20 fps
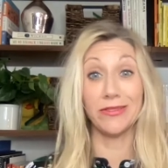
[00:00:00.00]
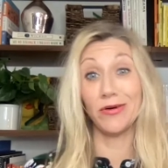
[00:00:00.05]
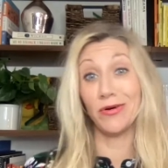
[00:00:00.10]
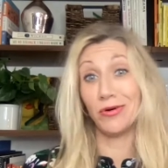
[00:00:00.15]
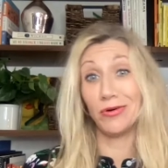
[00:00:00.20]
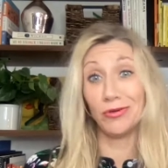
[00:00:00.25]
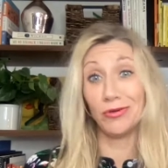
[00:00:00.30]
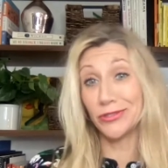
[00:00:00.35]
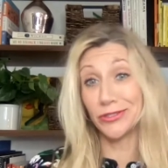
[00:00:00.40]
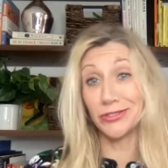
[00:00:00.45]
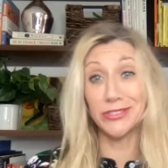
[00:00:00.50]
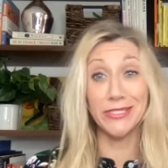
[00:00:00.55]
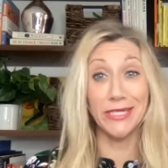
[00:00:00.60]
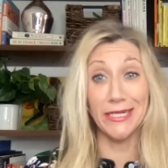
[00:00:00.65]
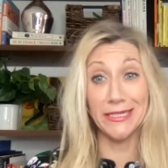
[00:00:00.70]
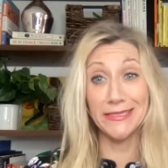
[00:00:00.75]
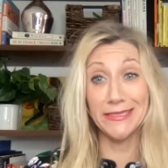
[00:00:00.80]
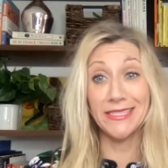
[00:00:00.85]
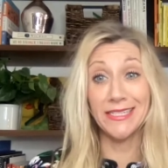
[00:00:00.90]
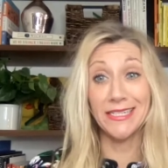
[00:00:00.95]
the older
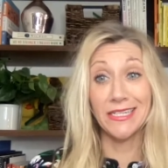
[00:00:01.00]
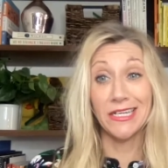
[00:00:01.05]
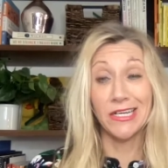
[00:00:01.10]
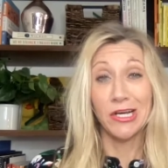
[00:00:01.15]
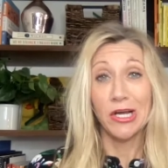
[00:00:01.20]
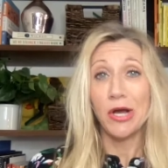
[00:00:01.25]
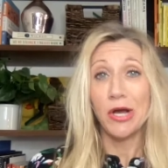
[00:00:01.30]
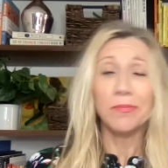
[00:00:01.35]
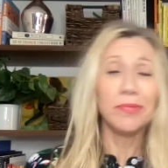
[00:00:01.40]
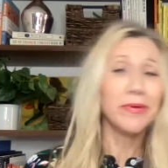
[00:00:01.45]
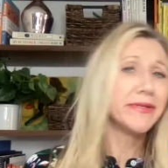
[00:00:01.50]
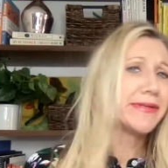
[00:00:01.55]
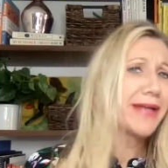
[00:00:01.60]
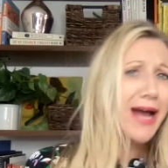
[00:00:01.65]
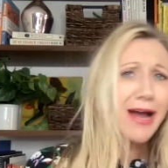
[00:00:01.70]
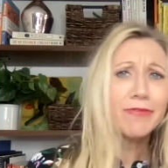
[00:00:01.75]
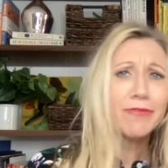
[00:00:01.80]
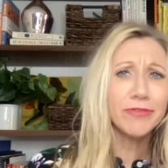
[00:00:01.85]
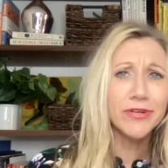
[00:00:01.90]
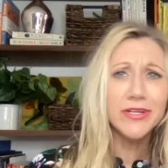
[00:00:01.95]
son, but
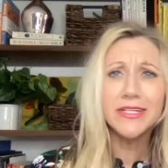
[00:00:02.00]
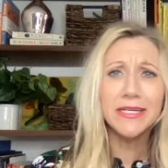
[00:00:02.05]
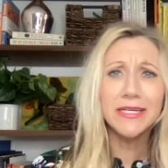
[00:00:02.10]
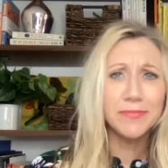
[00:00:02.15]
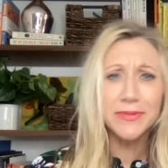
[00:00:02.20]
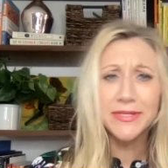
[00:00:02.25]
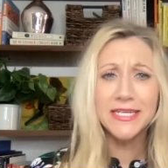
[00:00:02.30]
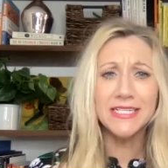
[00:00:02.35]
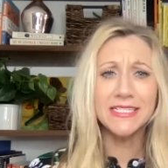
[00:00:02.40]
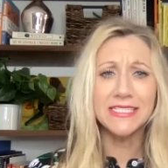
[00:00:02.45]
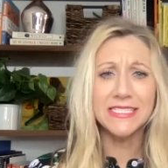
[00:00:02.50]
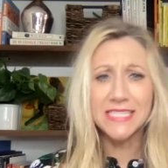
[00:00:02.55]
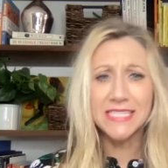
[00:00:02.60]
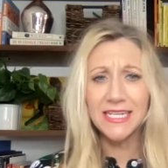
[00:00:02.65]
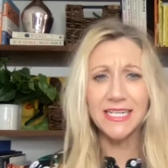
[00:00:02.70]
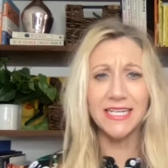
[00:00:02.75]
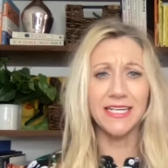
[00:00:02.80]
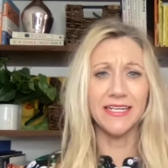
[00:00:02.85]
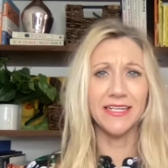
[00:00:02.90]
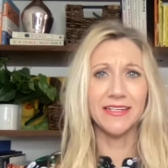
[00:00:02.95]
not really being
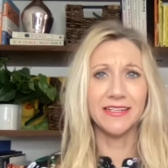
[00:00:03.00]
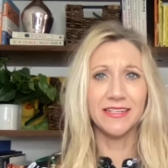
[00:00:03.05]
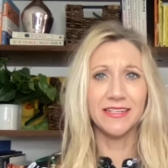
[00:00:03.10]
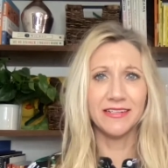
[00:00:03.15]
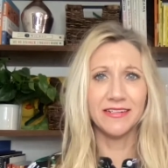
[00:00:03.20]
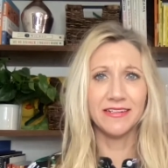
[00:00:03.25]
seen.